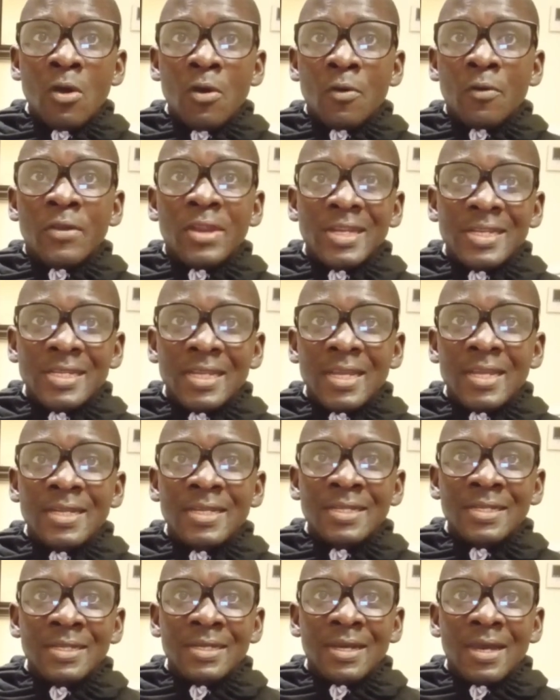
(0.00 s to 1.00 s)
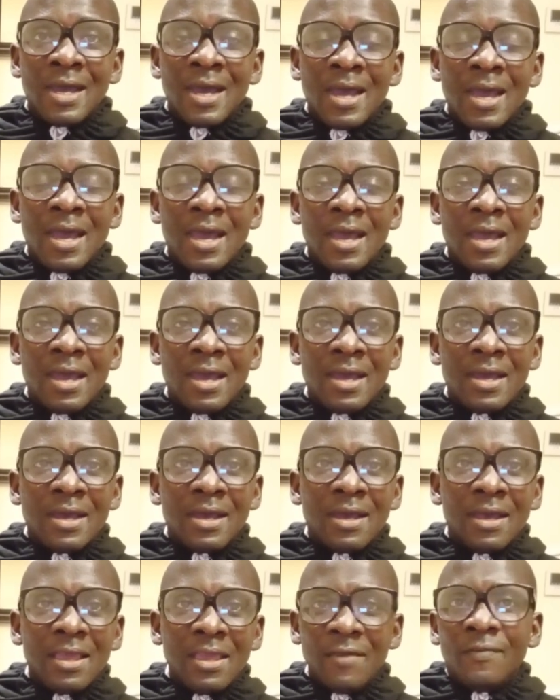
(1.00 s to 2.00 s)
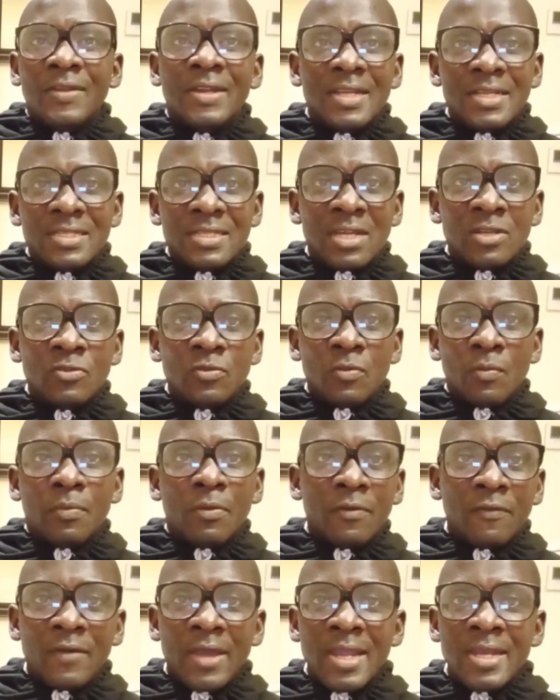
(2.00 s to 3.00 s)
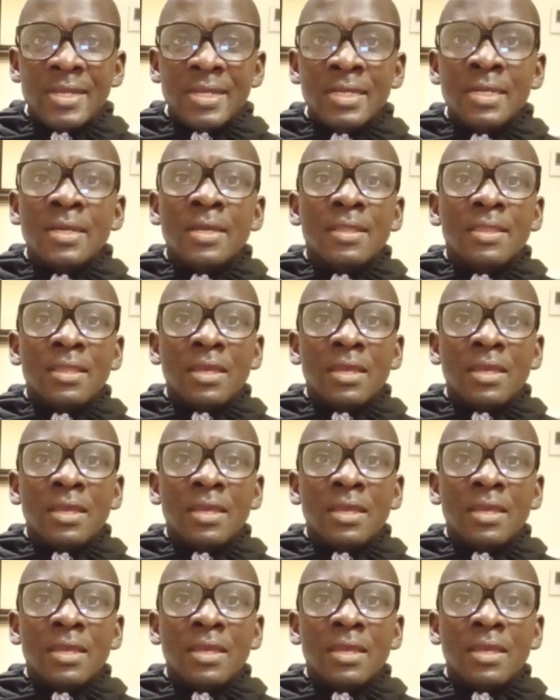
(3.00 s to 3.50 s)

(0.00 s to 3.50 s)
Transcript: written evidence that you provided.